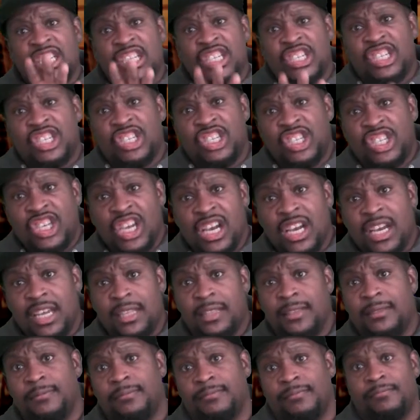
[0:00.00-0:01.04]

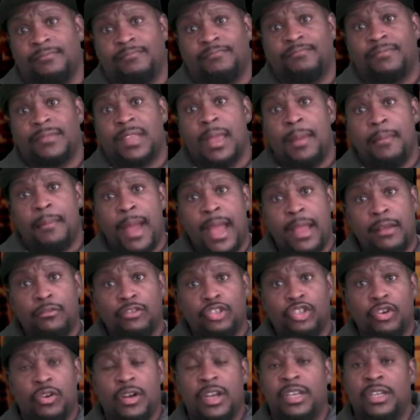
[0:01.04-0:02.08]
Should Michael
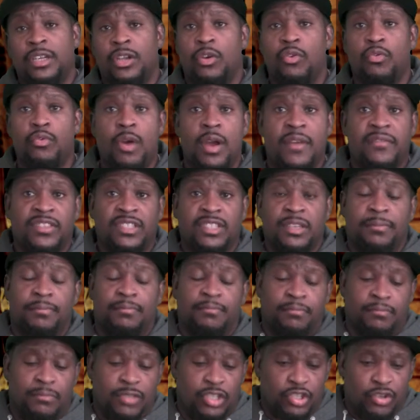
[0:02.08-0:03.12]
Jordan or whoever's the
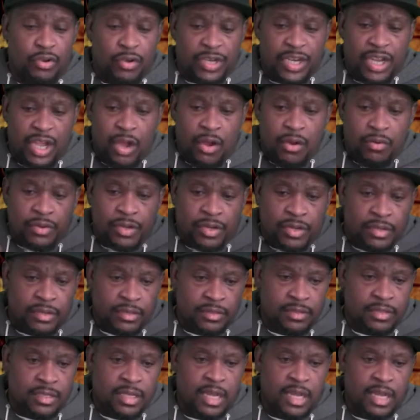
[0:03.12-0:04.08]
majority owner